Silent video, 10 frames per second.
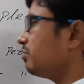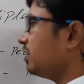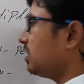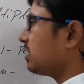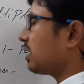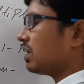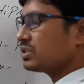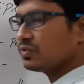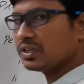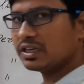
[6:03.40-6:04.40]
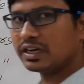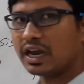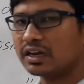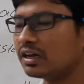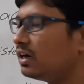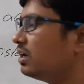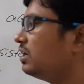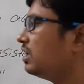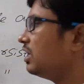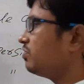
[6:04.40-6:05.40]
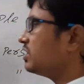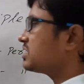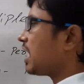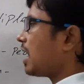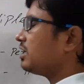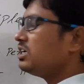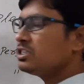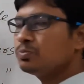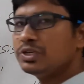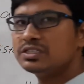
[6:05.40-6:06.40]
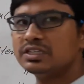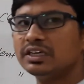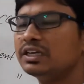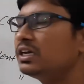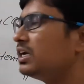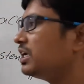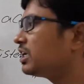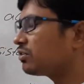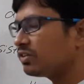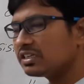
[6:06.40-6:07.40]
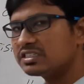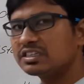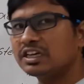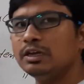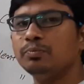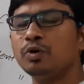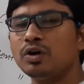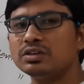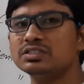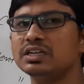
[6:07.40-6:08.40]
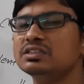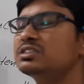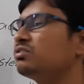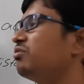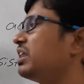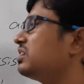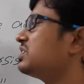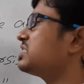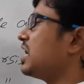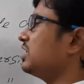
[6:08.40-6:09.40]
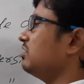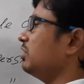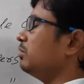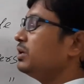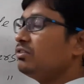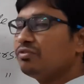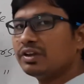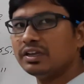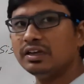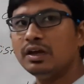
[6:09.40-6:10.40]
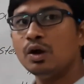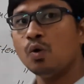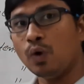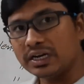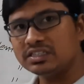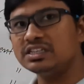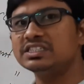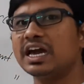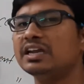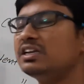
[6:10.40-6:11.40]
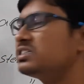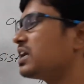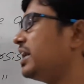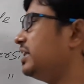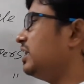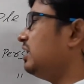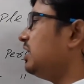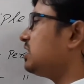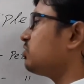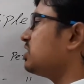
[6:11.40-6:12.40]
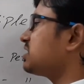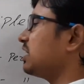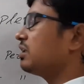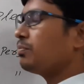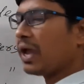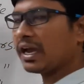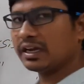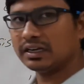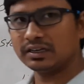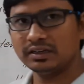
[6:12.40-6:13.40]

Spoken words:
will transfer the data. If the channel is busy, it will keep on sensing when the channel will be free. Once the channel is idle, it will send the packet.